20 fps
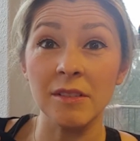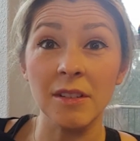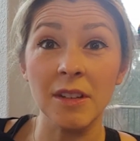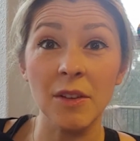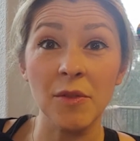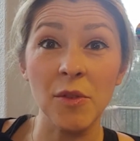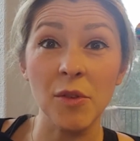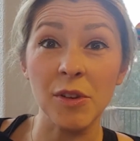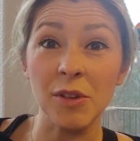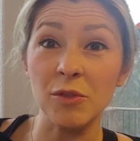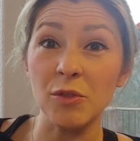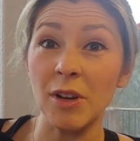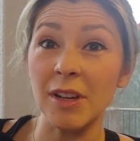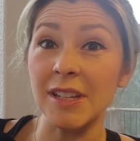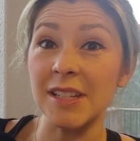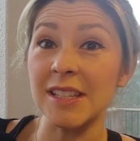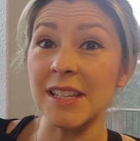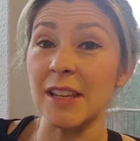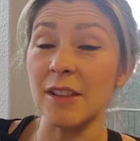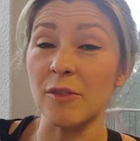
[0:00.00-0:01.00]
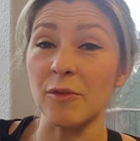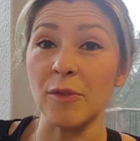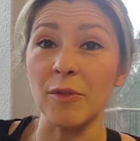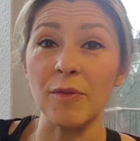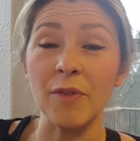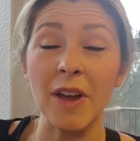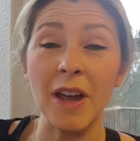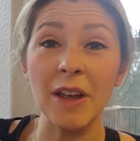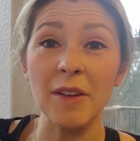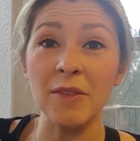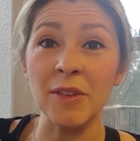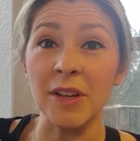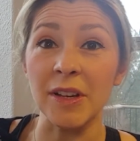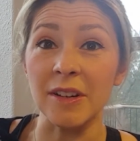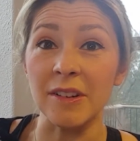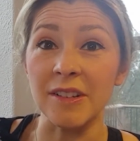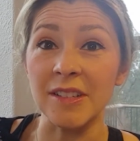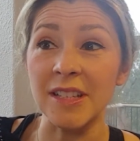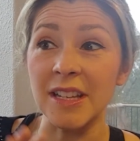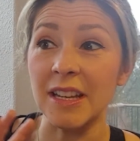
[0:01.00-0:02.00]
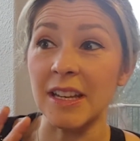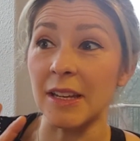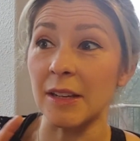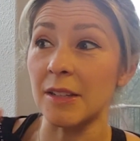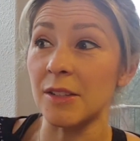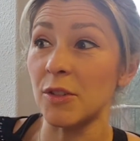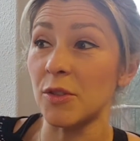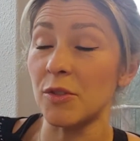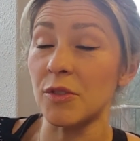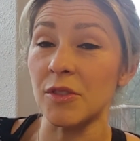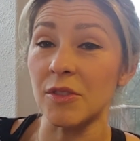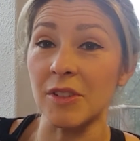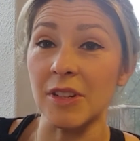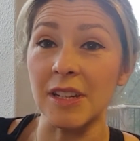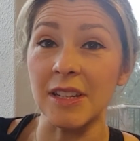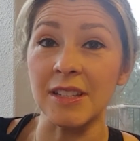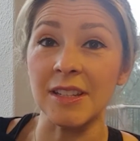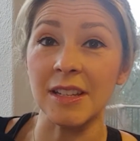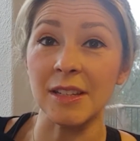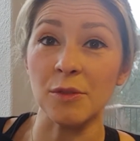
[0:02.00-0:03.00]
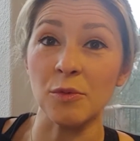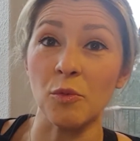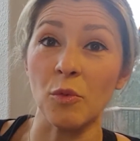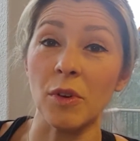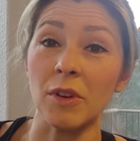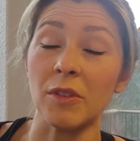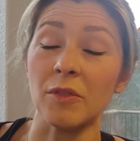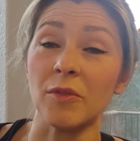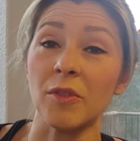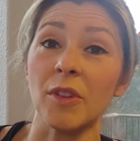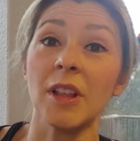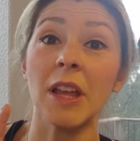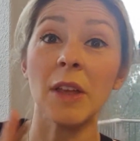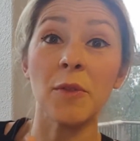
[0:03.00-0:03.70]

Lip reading: if you can try to stay there for 5 years and it suits your needs, that's wonderful.